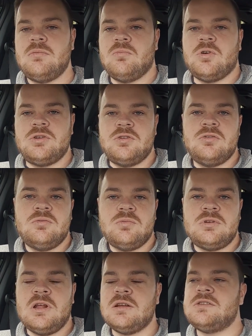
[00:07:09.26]
what you
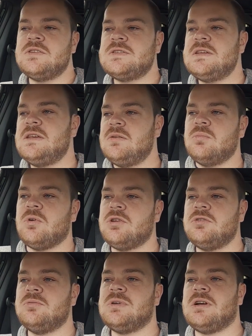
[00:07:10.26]
would like to see, what
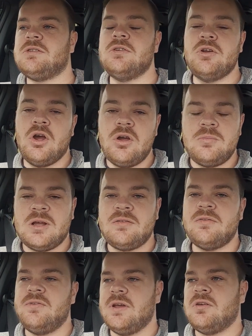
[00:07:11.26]
you would like to know about the
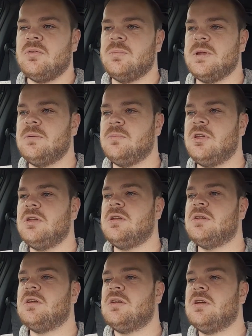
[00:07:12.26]
vehicle when we
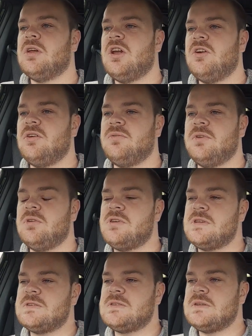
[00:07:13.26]
review
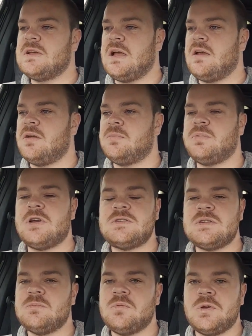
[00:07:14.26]
it. Post
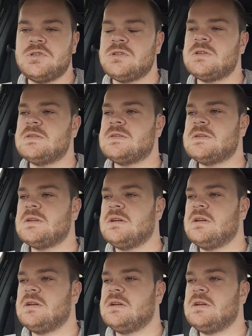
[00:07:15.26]
some questions.